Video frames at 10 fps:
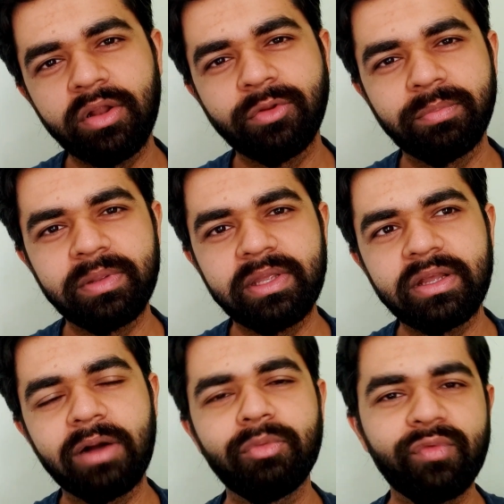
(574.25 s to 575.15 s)
to be
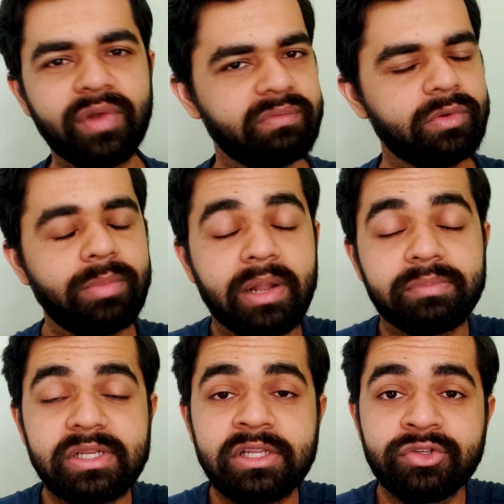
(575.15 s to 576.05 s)
a movie review, but I'm
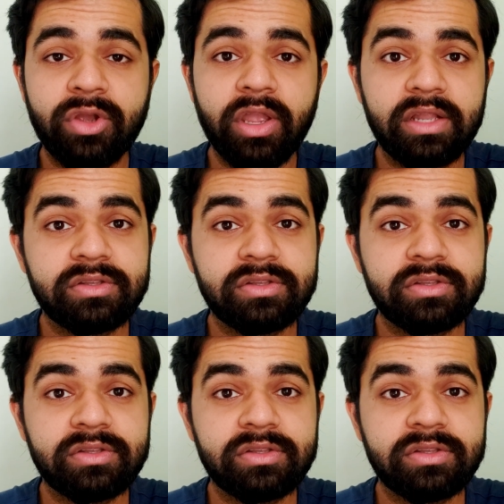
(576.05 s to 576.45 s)
still enjoying it.